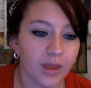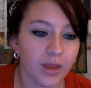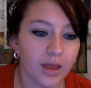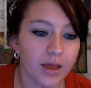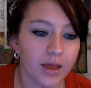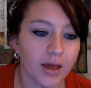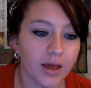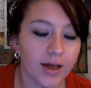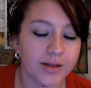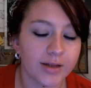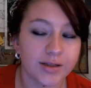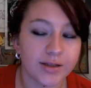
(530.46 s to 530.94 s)

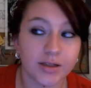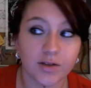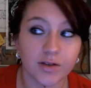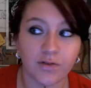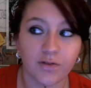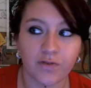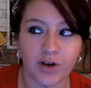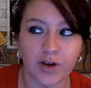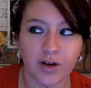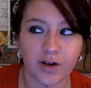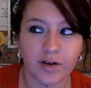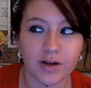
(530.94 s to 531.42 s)
It's
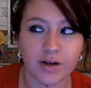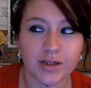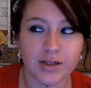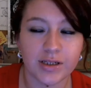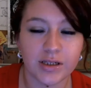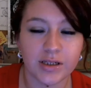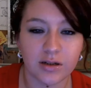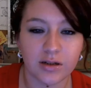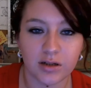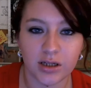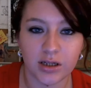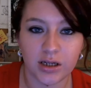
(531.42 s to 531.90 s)
very
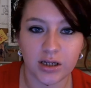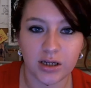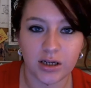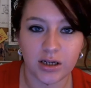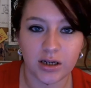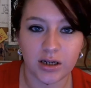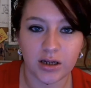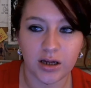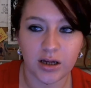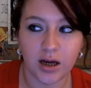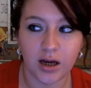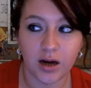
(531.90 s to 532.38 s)

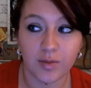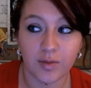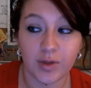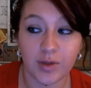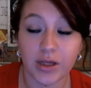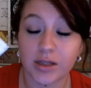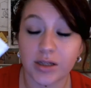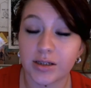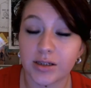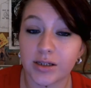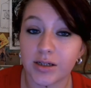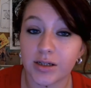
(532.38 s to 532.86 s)
silky.
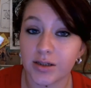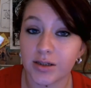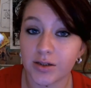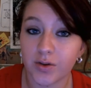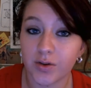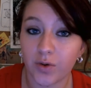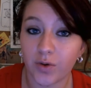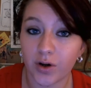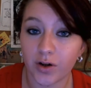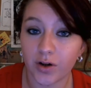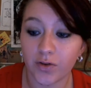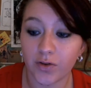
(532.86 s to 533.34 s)
It isn't
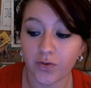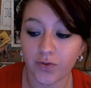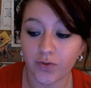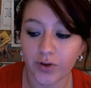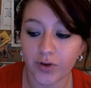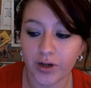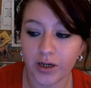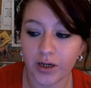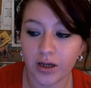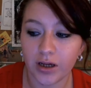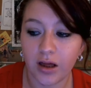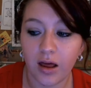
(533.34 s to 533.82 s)

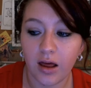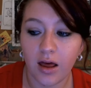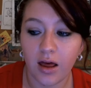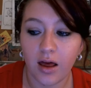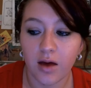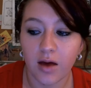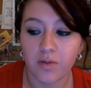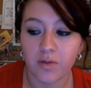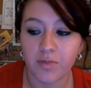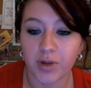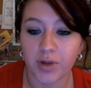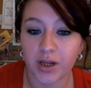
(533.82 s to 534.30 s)
oil-free,
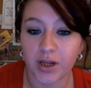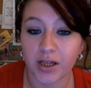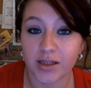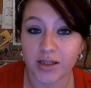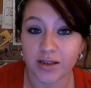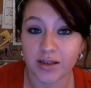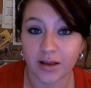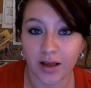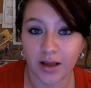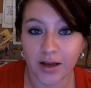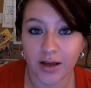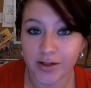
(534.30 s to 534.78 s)
but
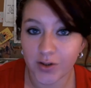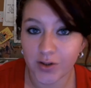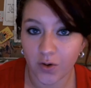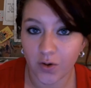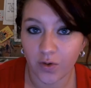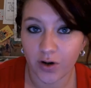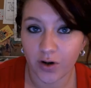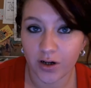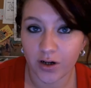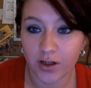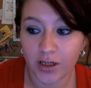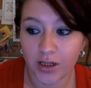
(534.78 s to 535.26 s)
it's less
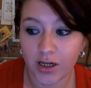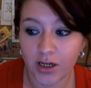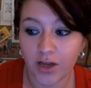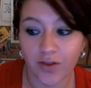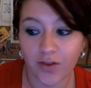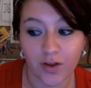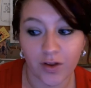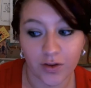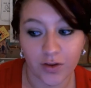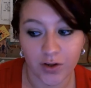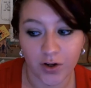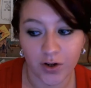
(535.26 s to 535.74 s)
oily
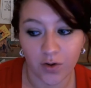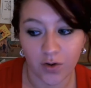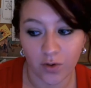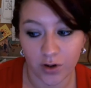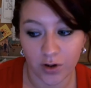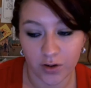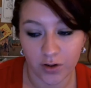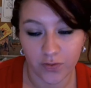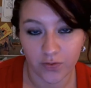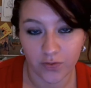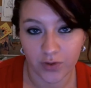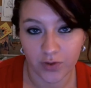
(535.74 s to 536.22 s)
than the
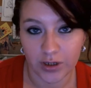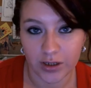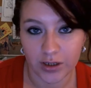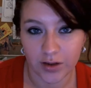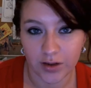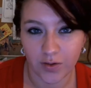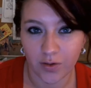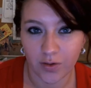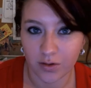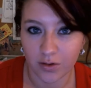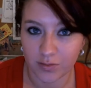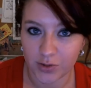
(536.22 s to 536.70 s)
oil-free
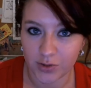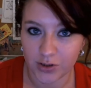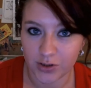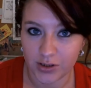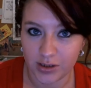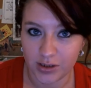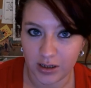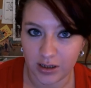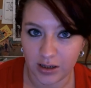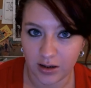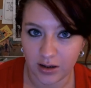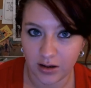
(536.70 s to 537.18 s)
Laura
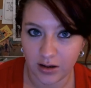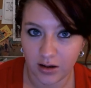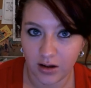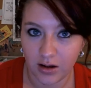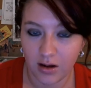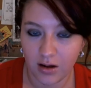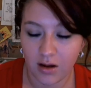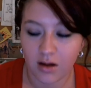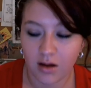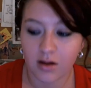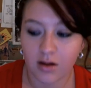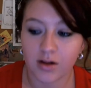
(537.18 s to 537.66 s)
Mercier.
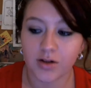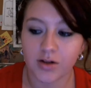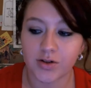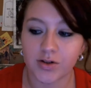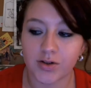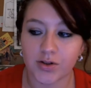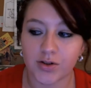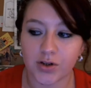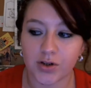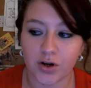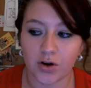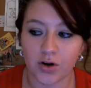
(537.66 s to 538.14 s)

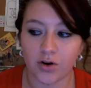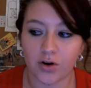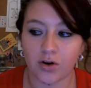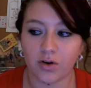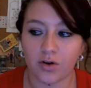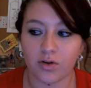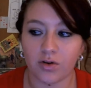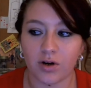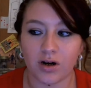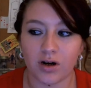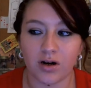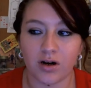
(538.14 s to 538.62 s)

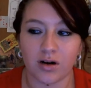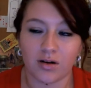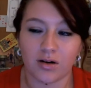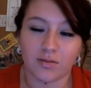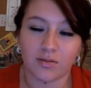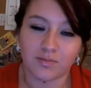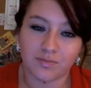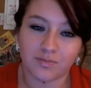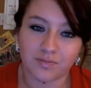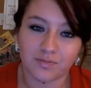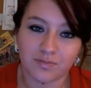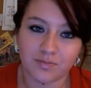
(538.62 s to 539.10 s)
So,
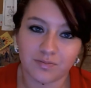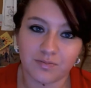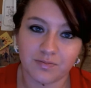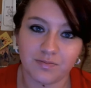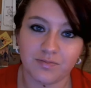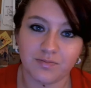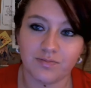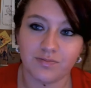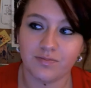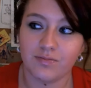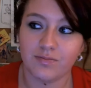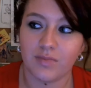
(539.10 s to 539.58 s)

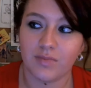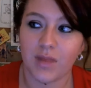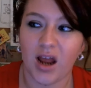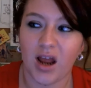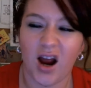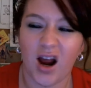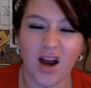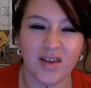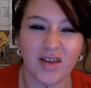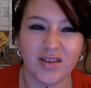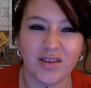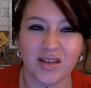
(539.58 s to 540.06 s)

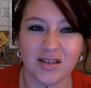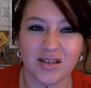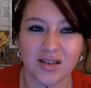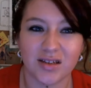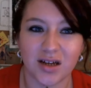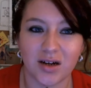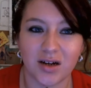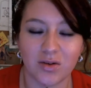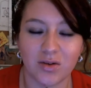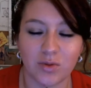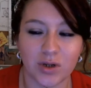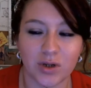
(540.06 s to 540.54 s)
I think that's
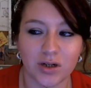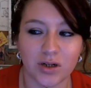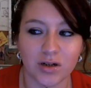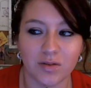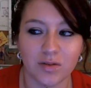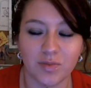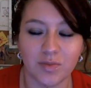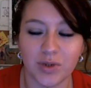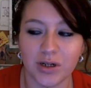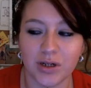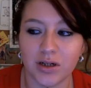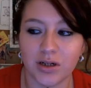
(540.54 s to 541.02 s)
kind of weird,
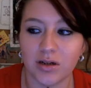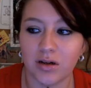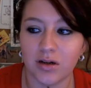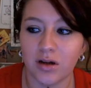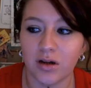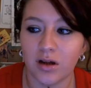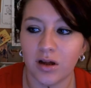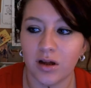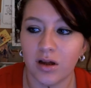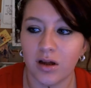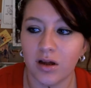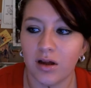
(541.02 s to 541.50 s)
but
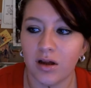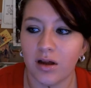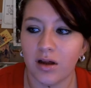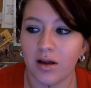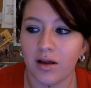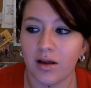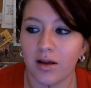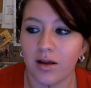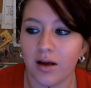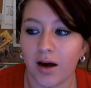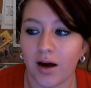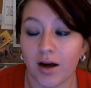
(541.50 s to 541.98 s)

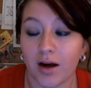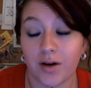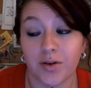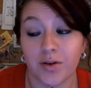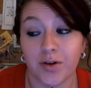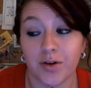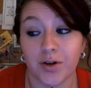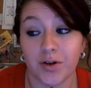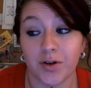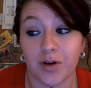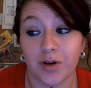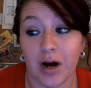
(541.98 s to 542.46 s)
I don't
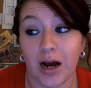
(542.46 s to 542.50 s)
know.